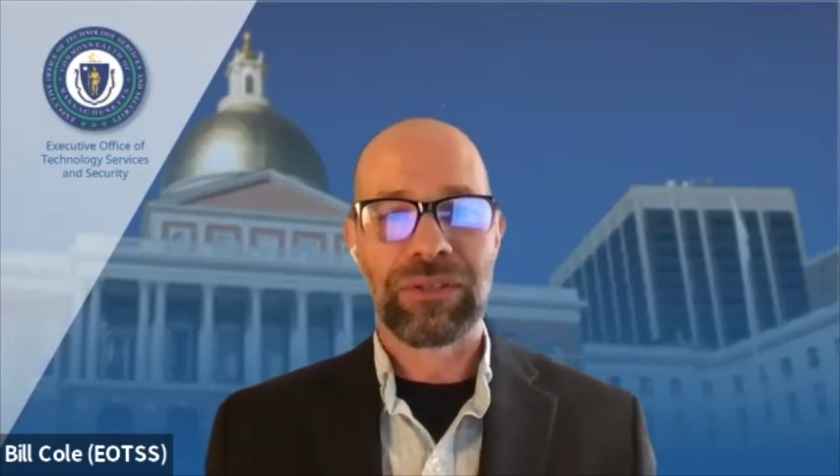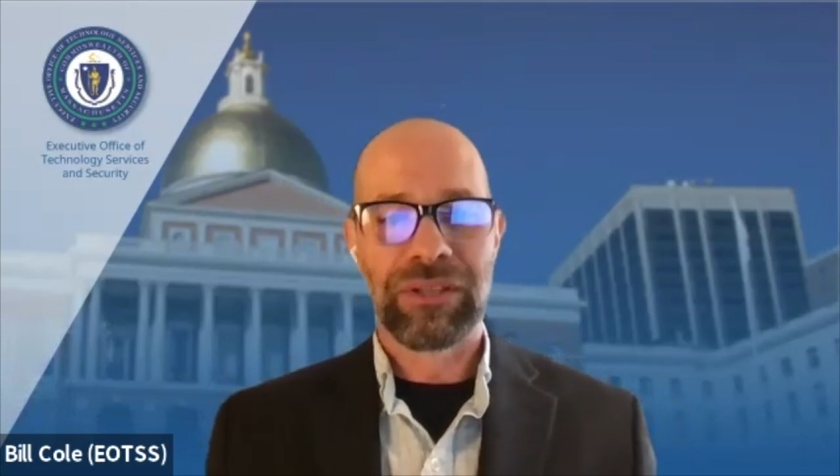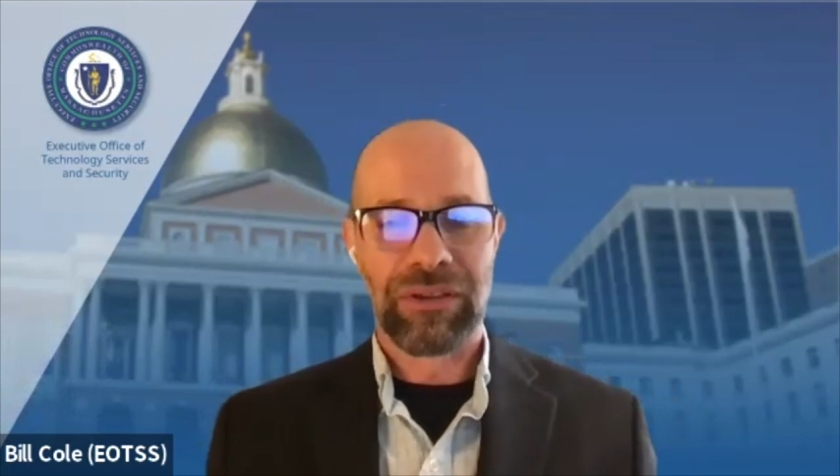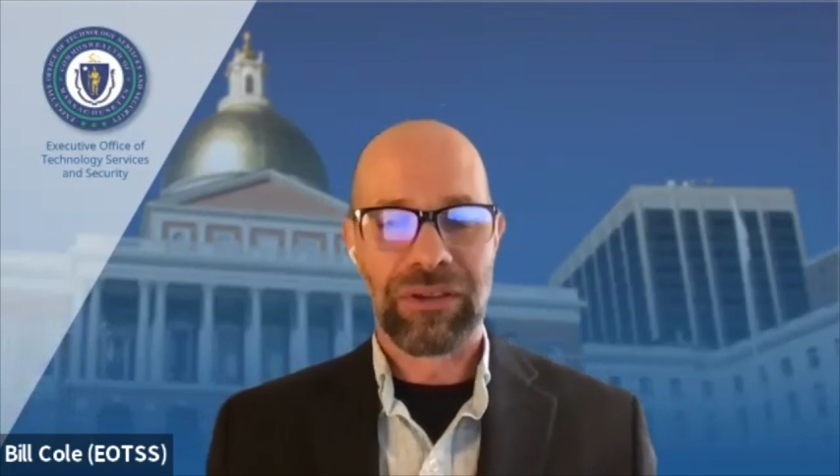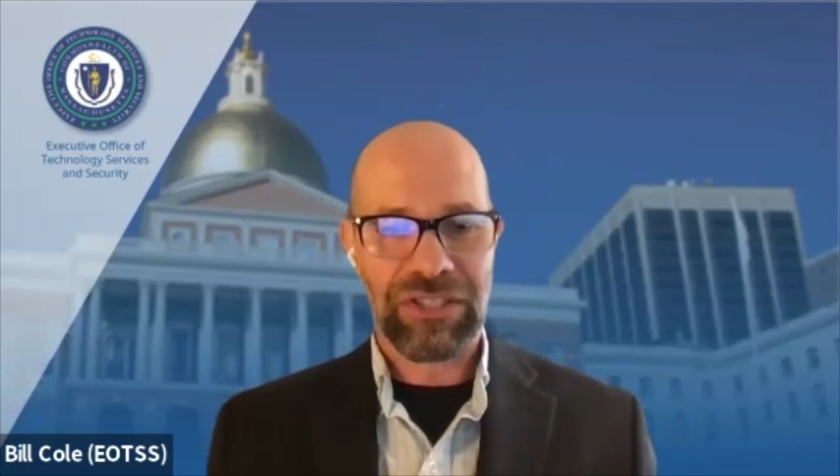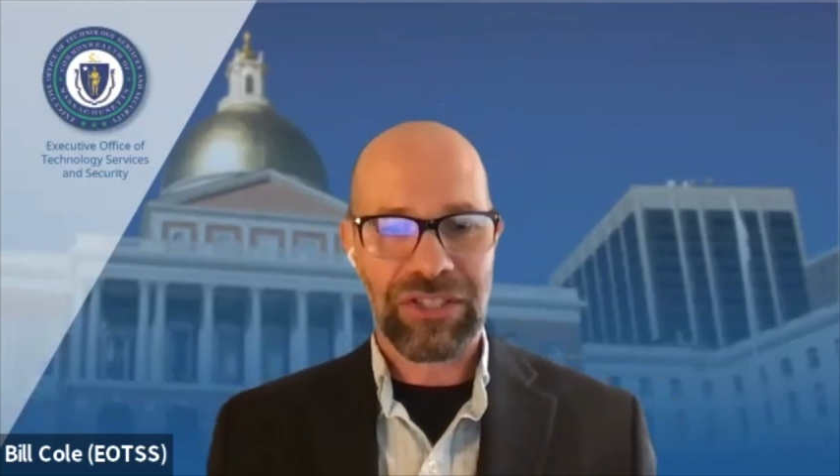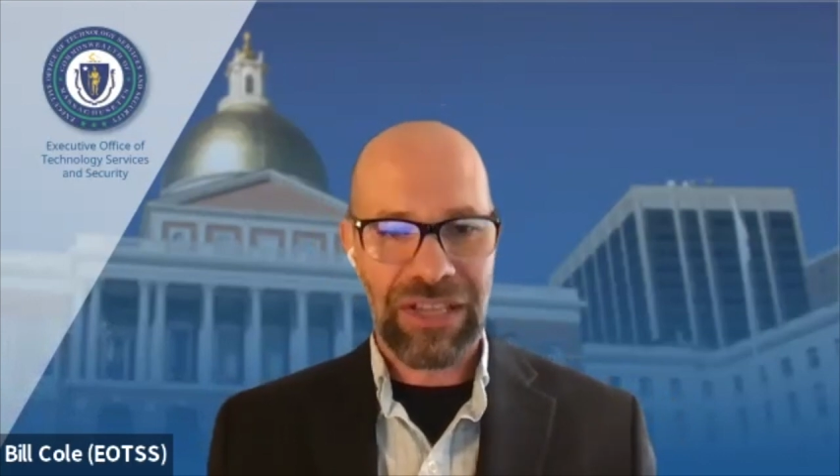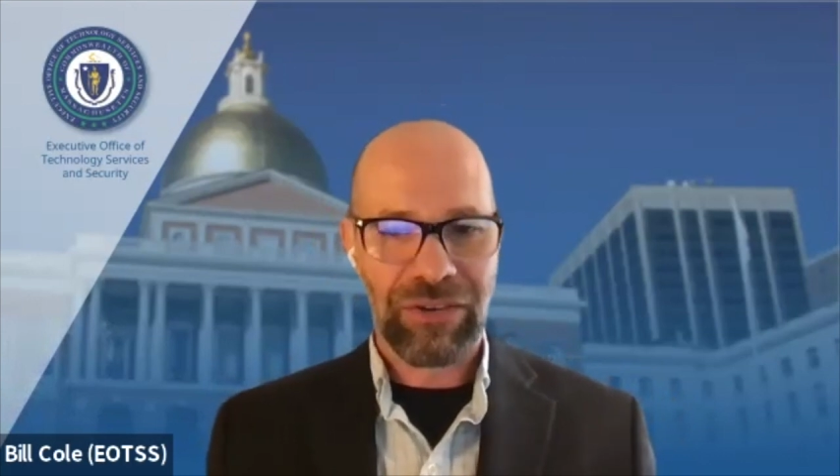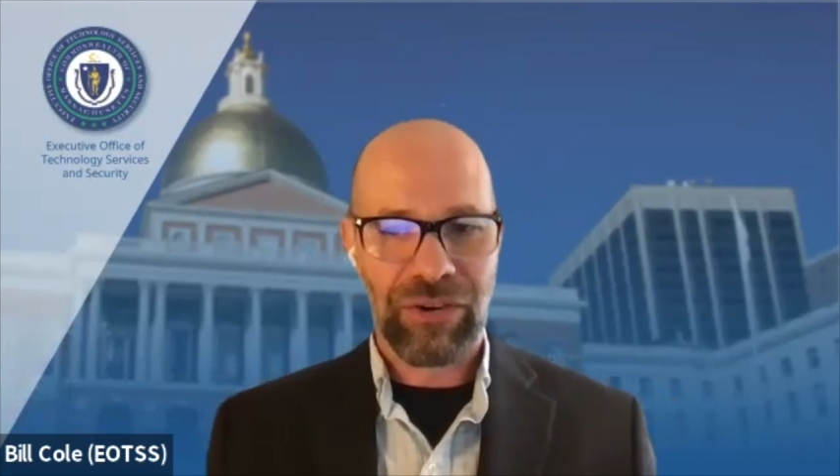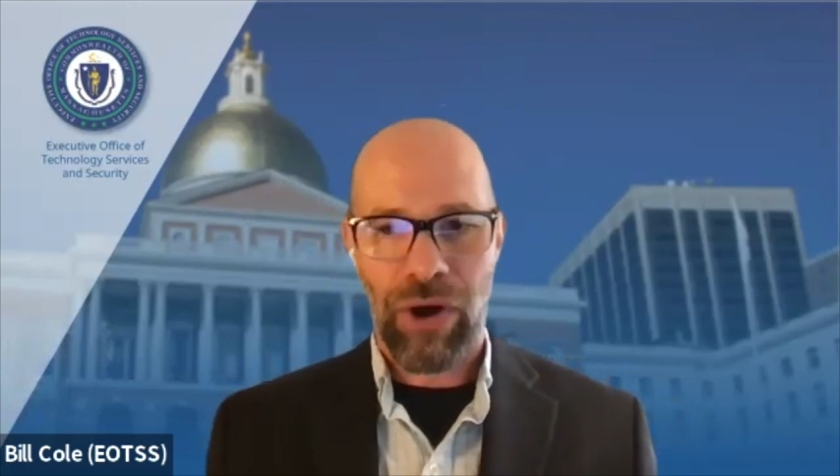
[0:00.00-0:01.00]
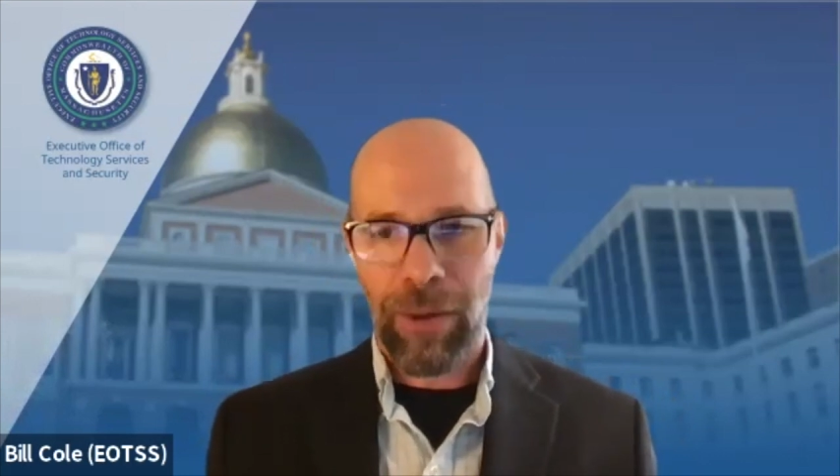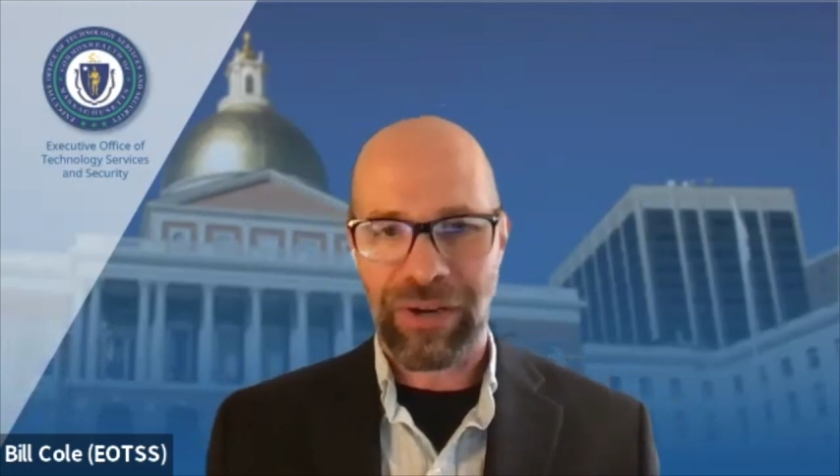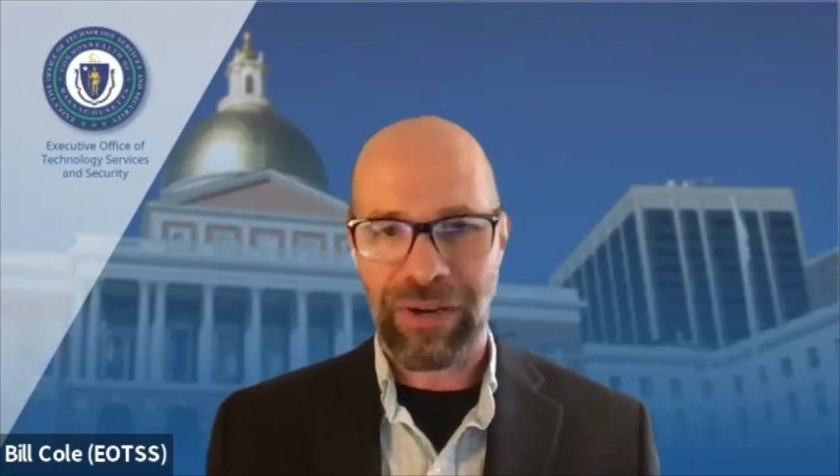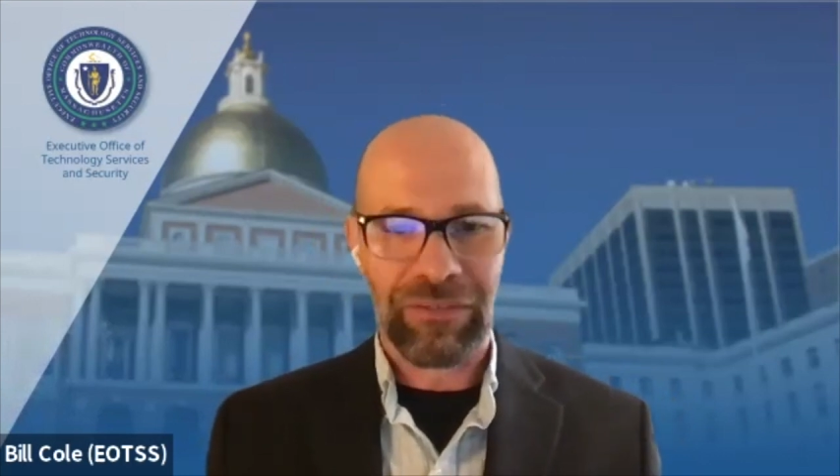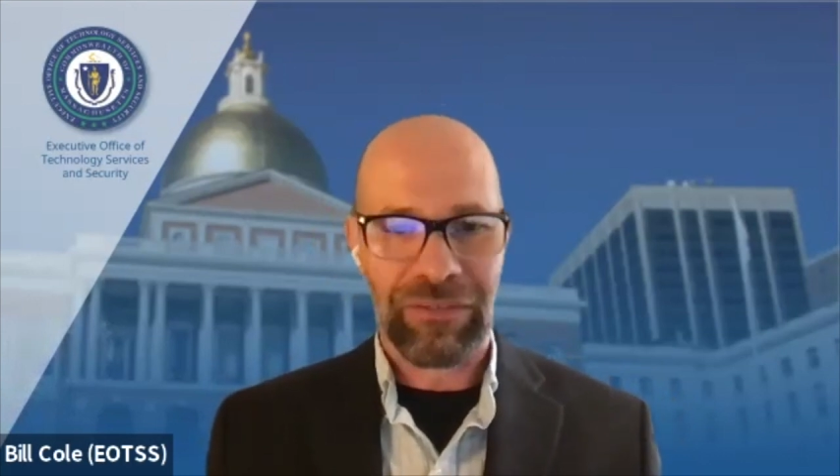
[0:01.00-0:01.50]
building our standard
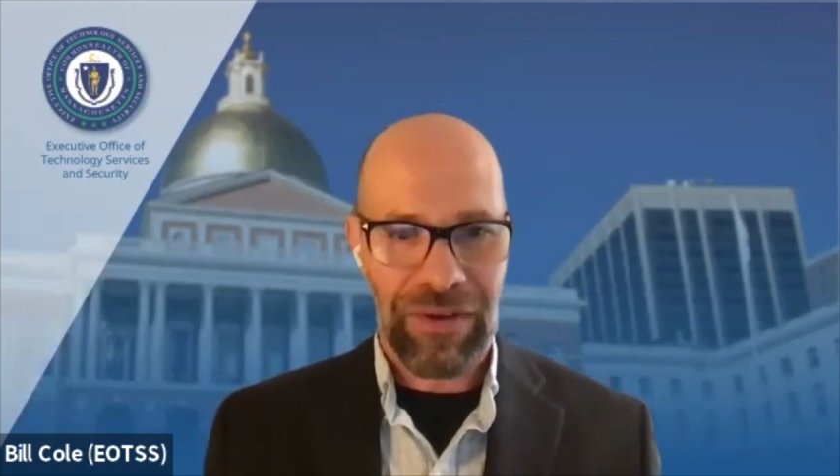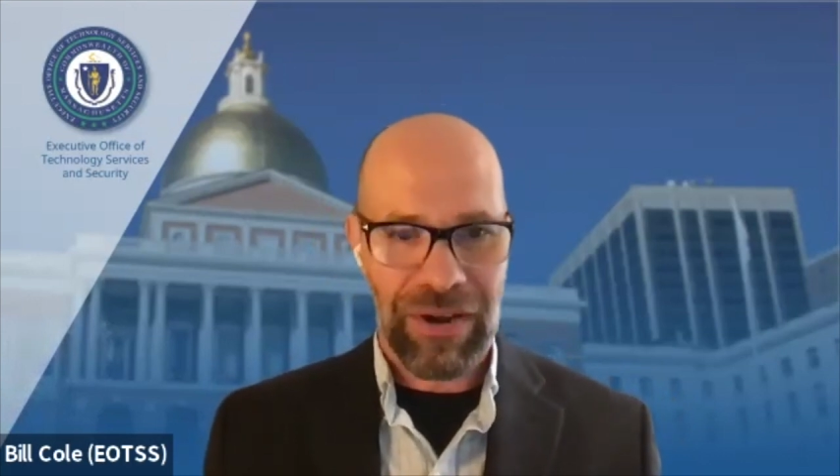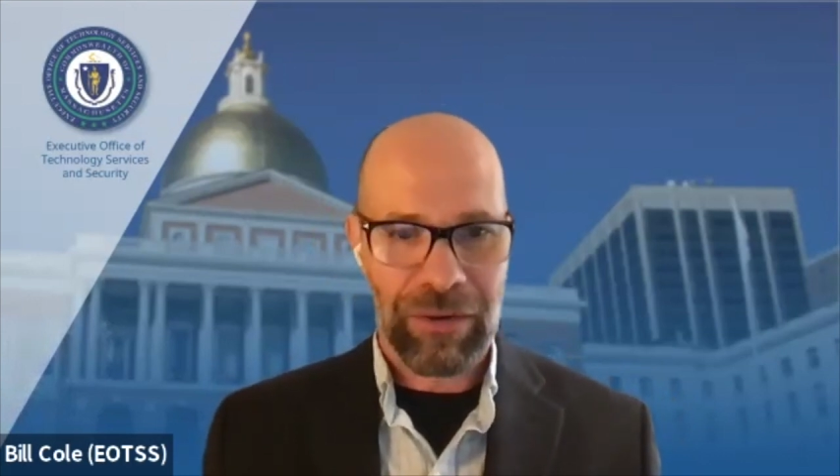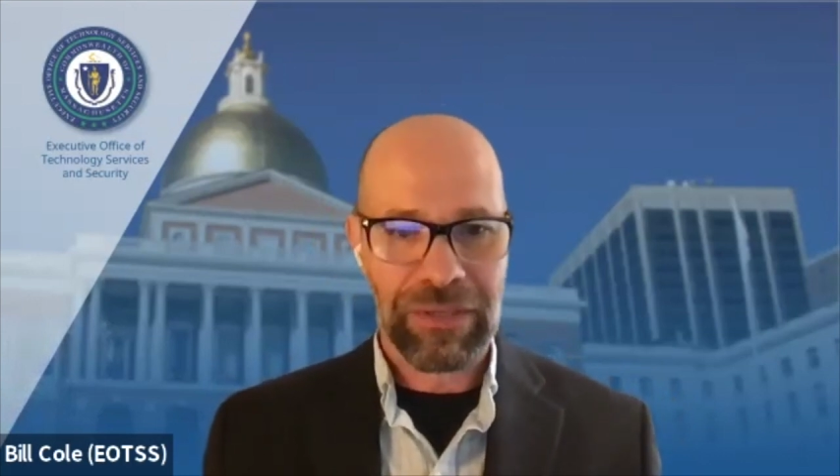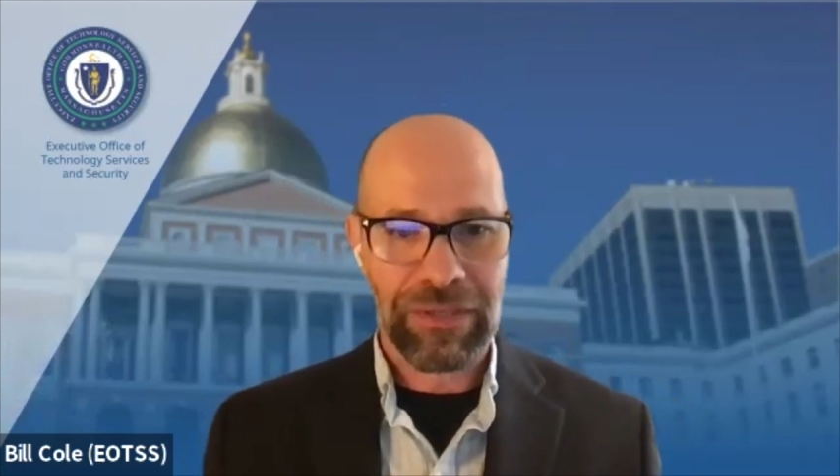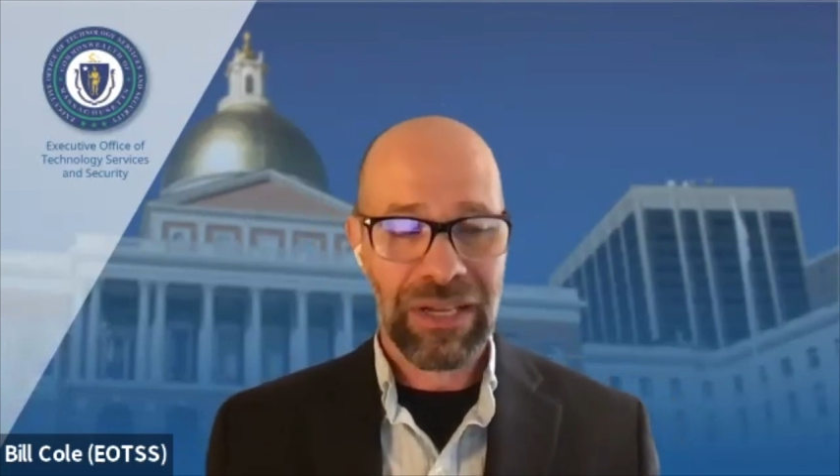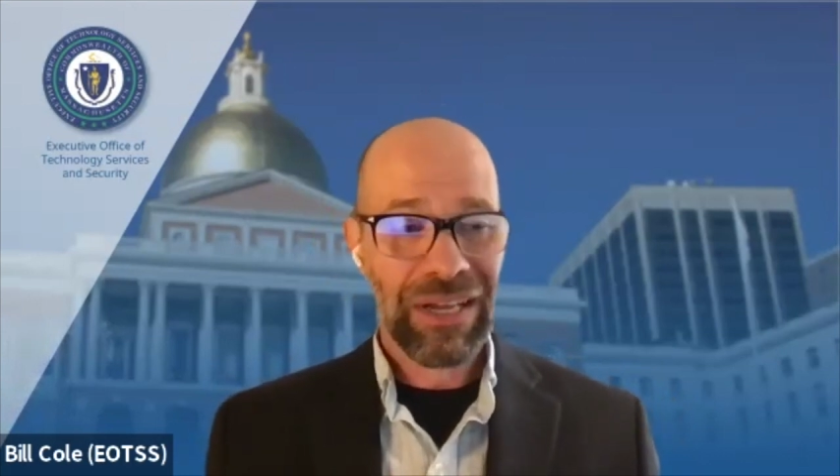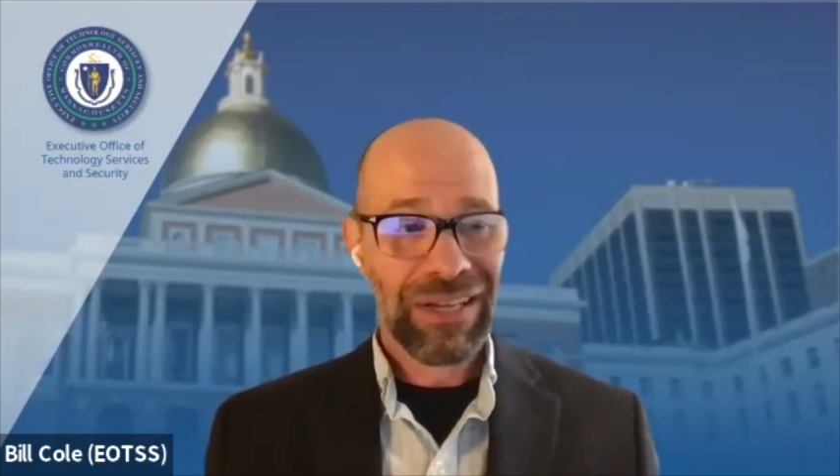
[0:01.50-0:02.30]
operating environment,